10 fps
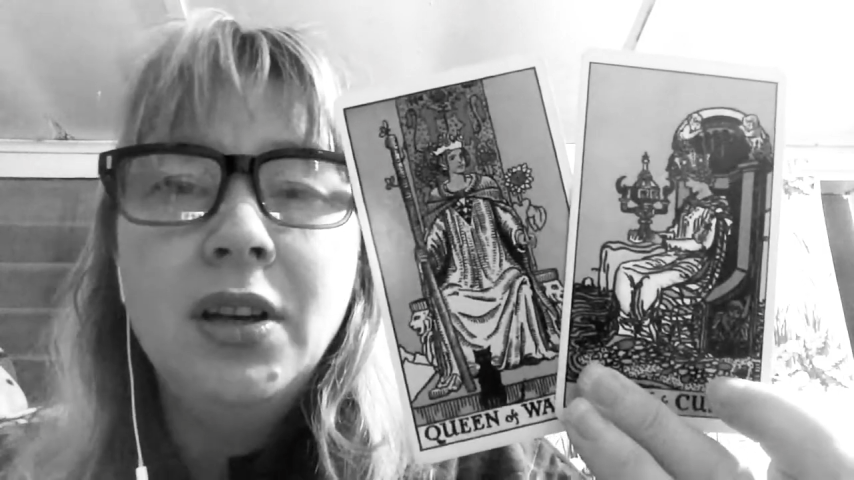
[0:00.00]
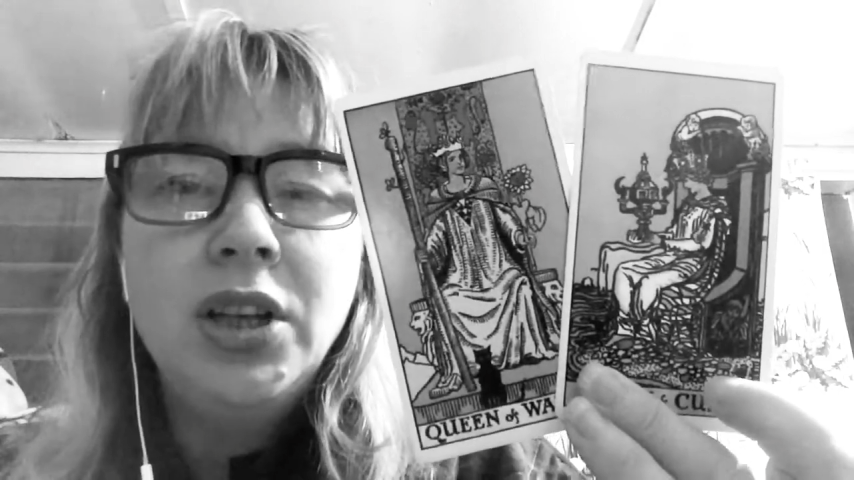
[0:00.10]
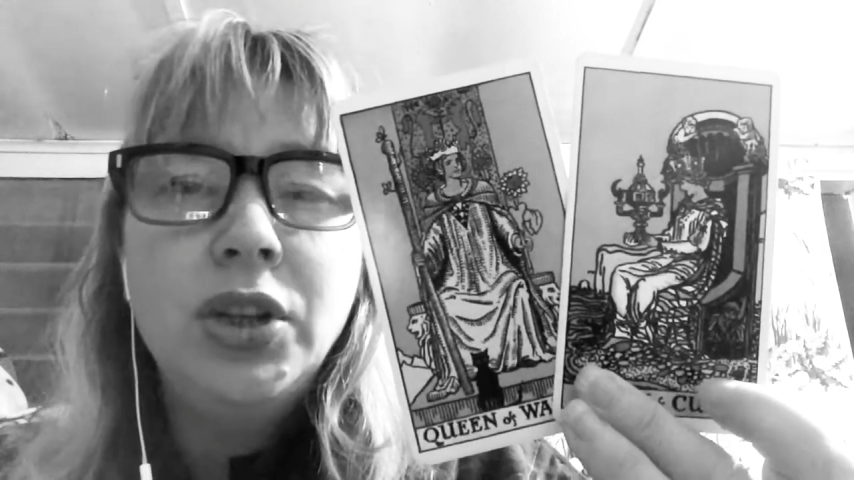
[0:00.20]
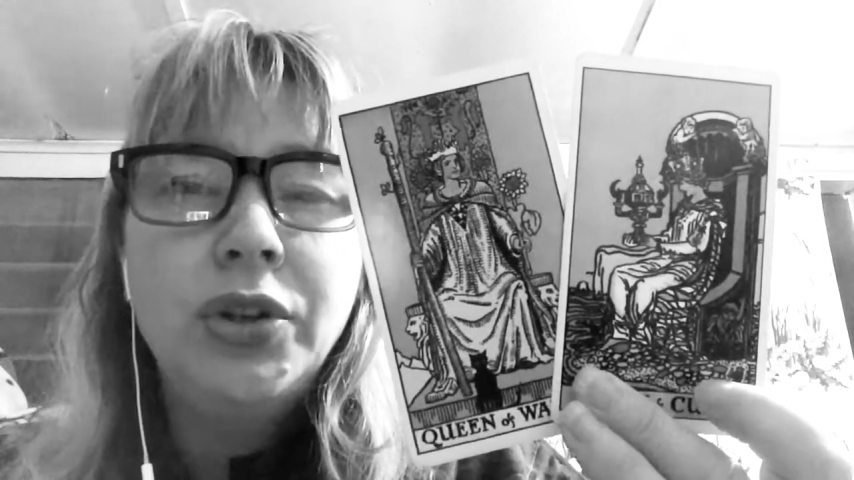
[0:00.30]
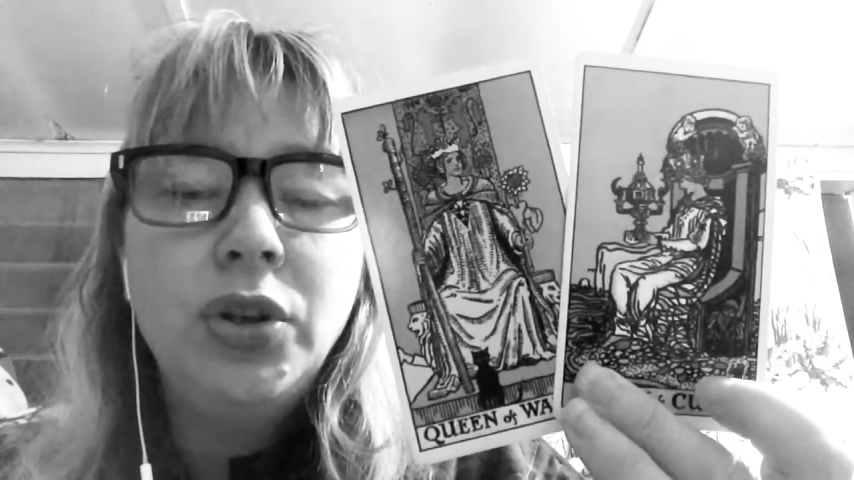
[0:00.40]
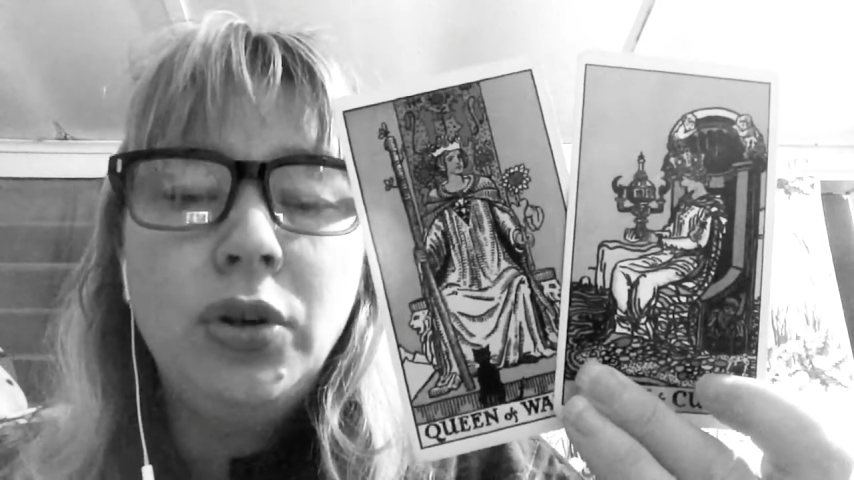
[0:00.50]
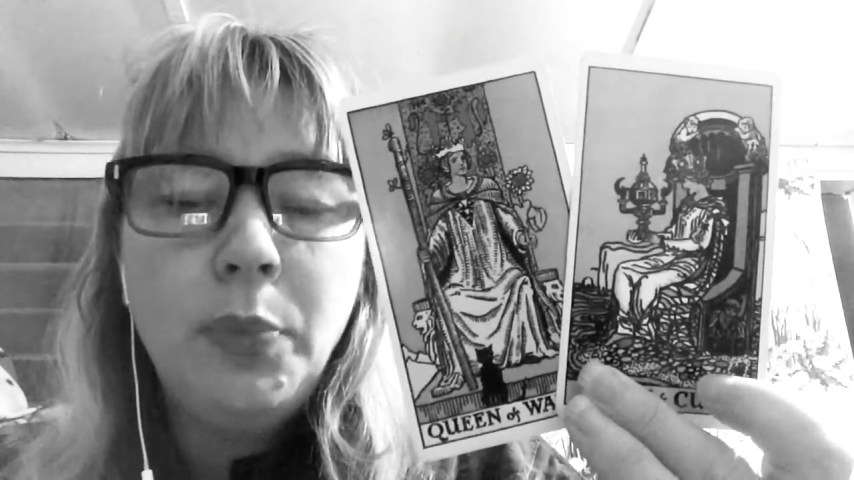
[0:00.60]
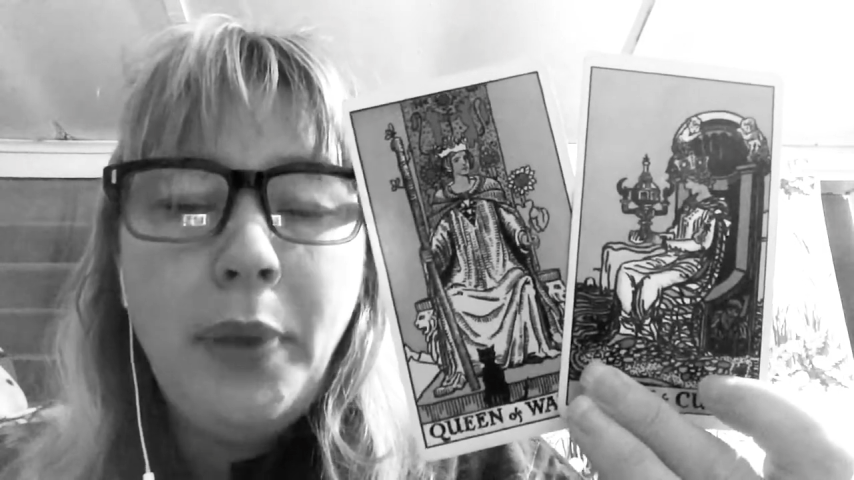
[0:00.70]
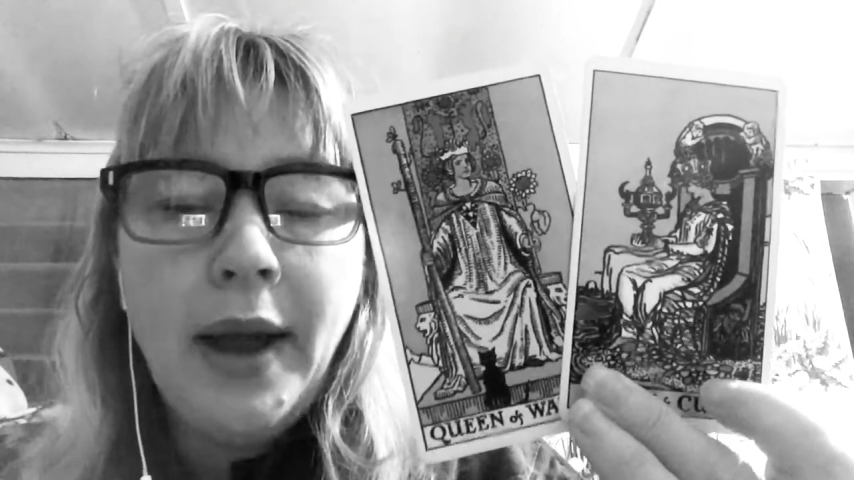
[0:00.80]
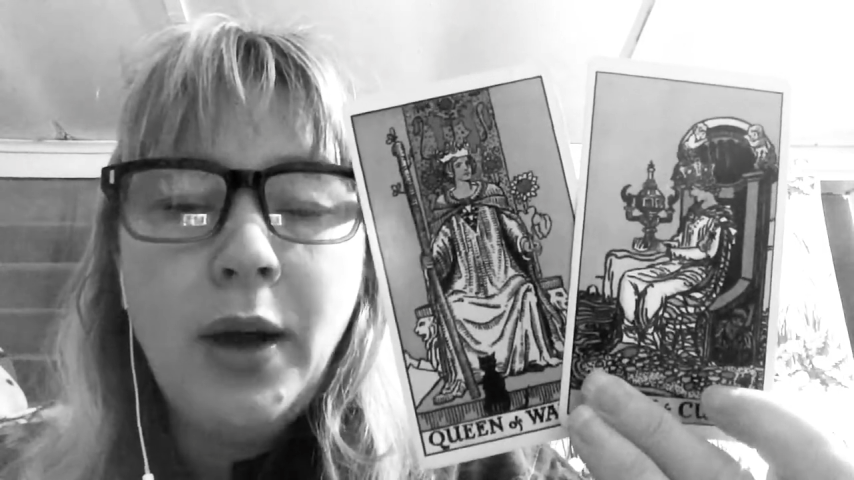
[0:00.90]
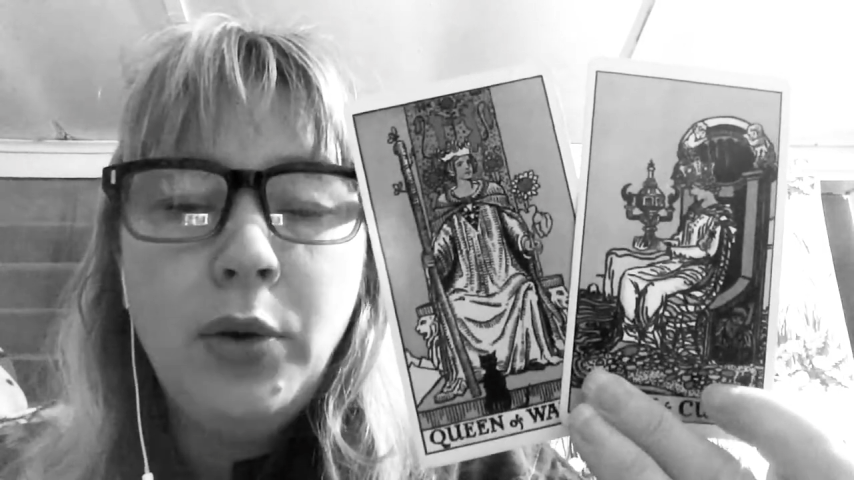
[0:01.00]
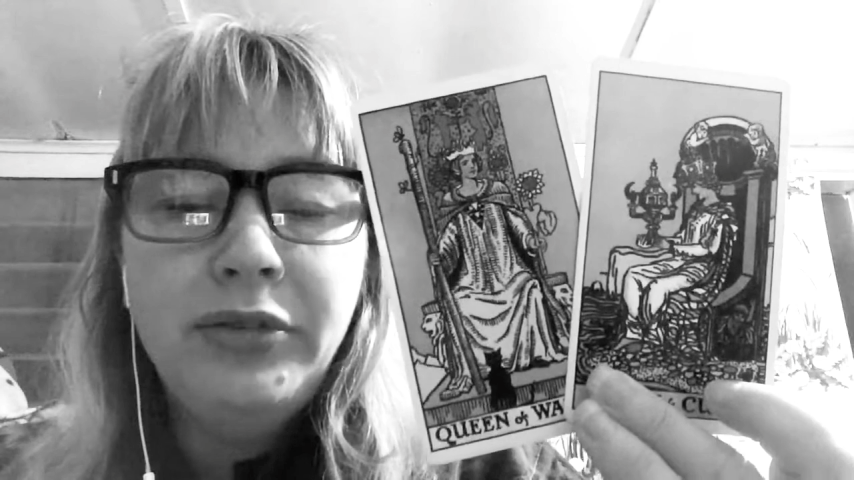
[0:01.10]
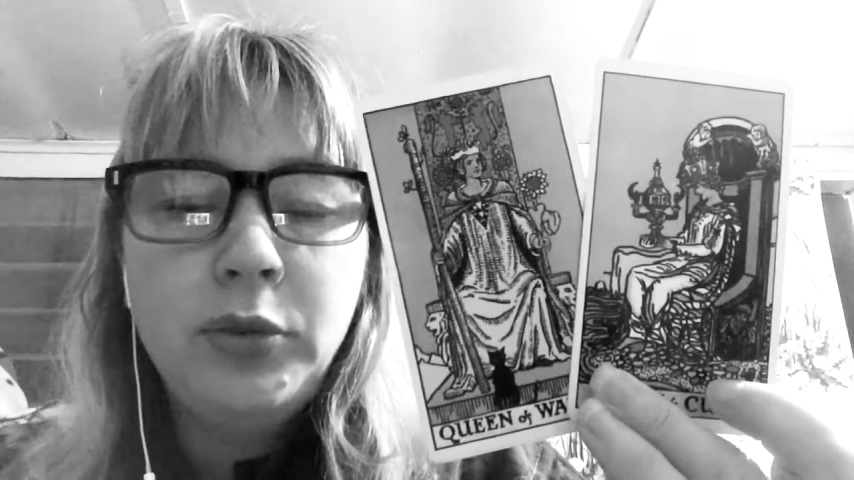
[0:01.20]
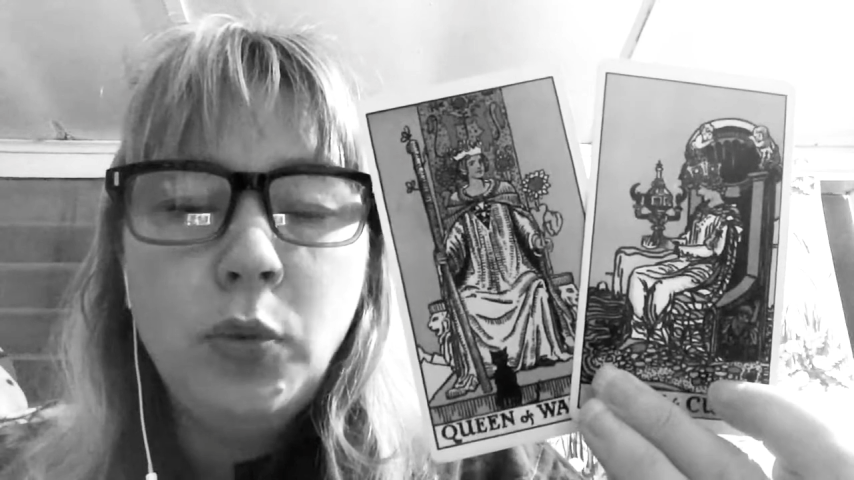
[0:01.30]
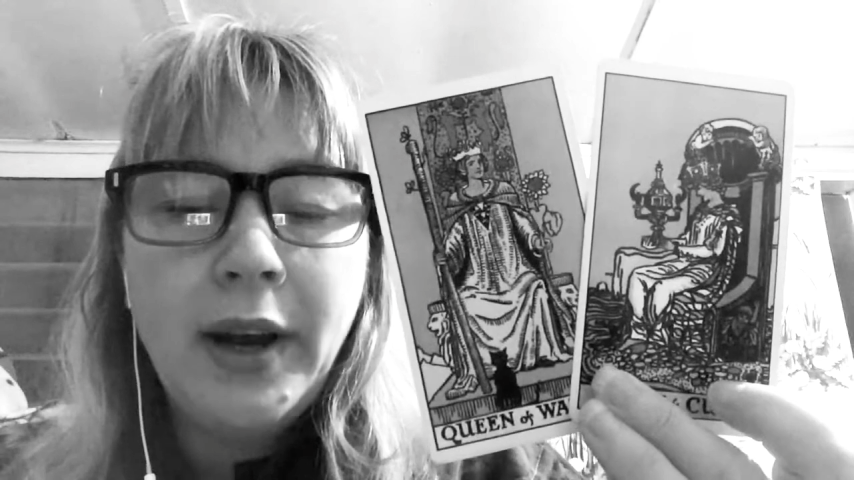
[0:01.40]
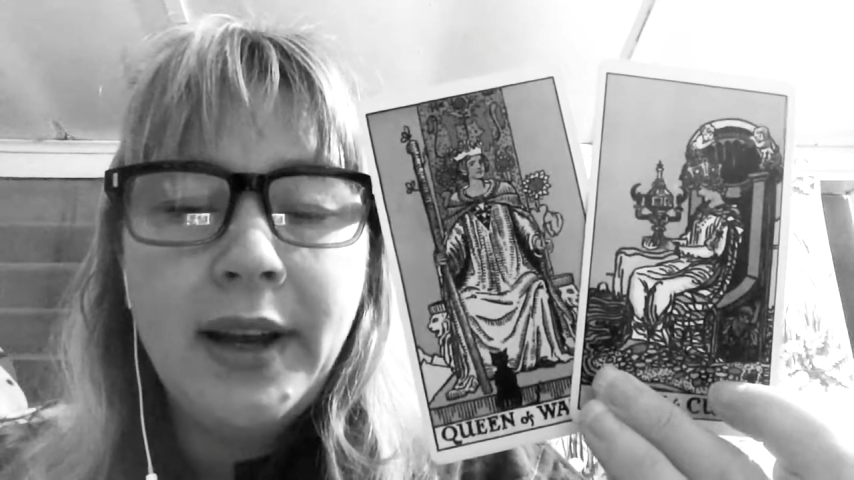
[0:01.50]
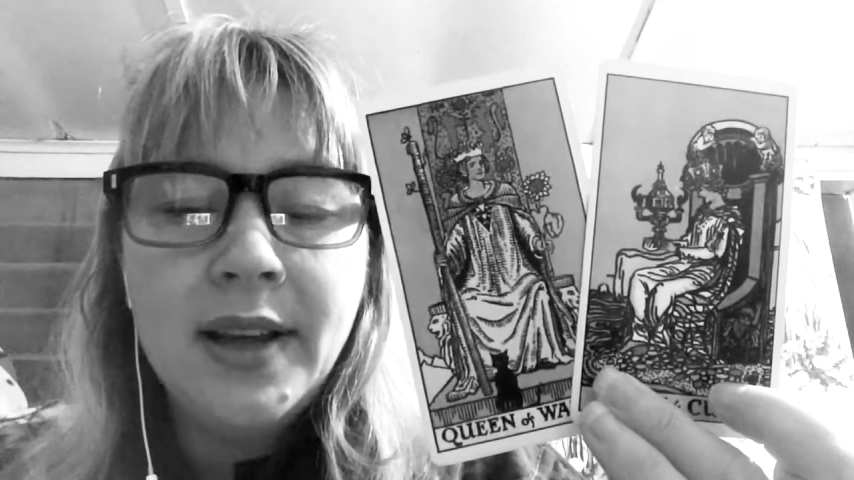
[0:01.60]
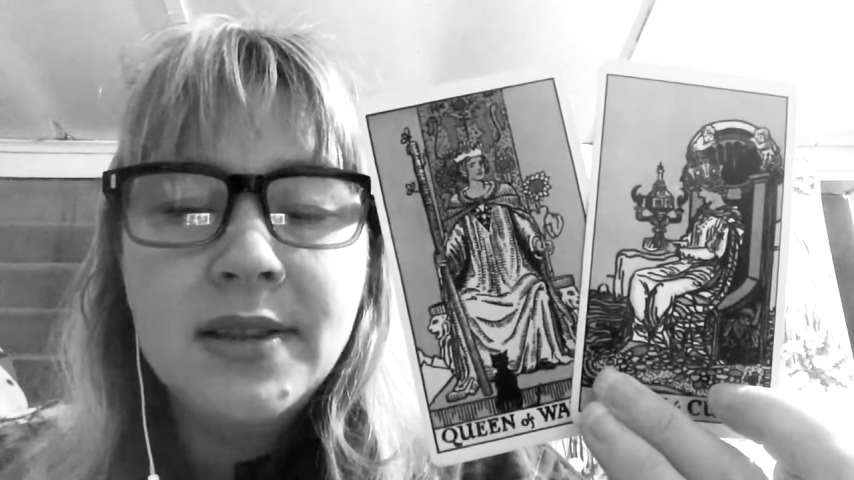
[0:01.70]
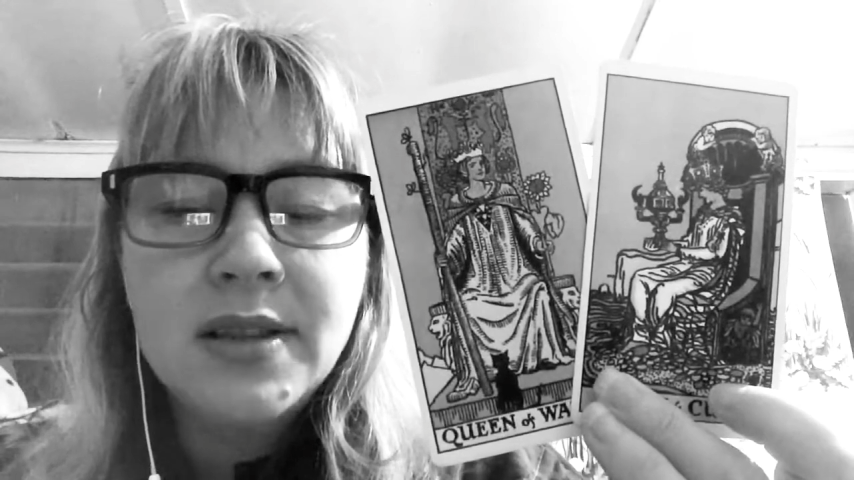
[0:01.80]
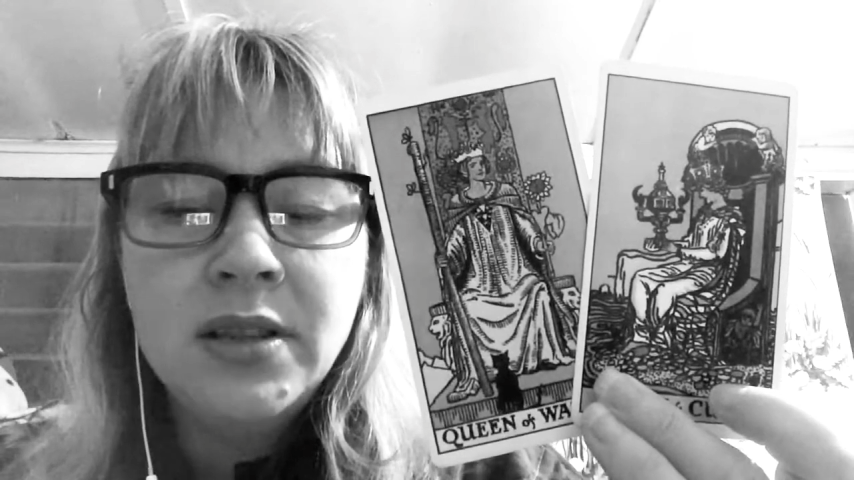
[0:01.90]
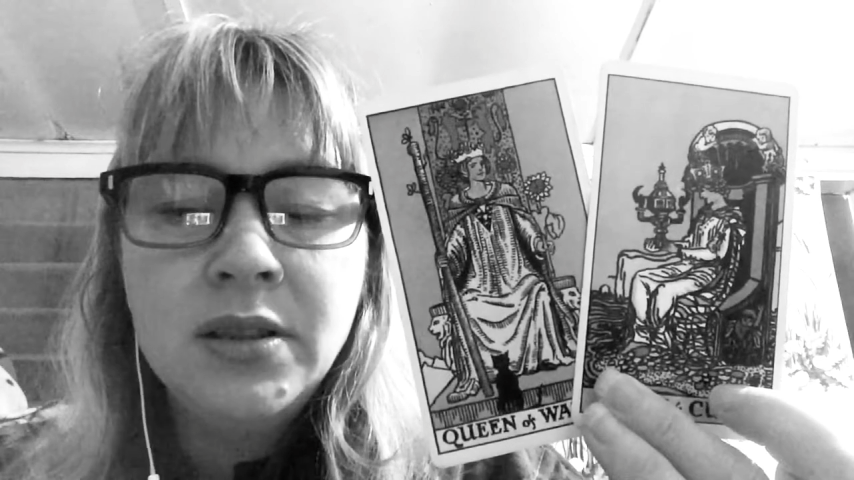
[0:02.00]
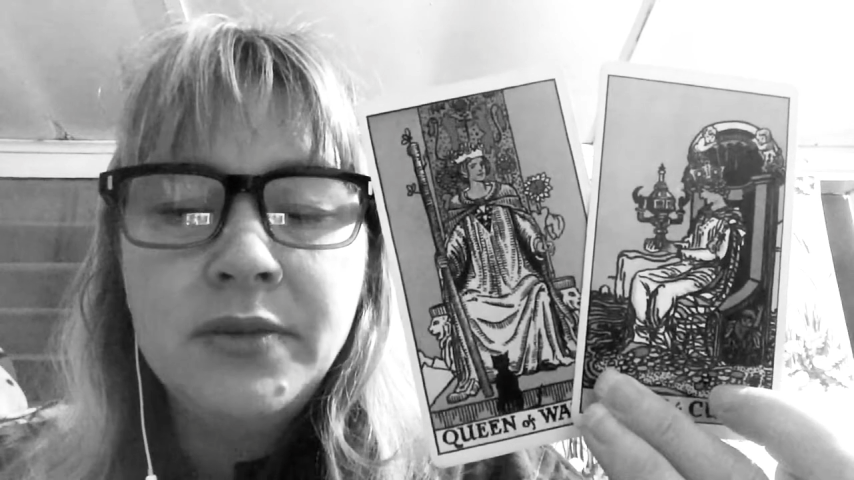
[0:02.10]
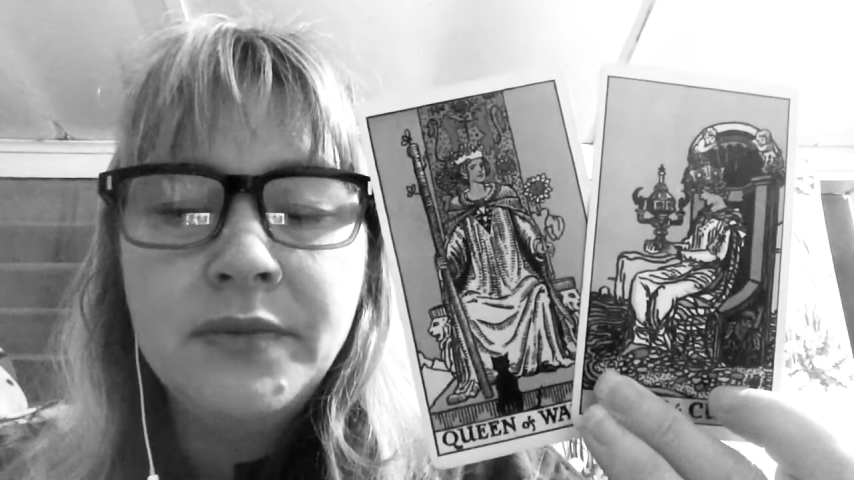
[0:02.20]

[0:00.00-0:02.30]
not a powerful way as in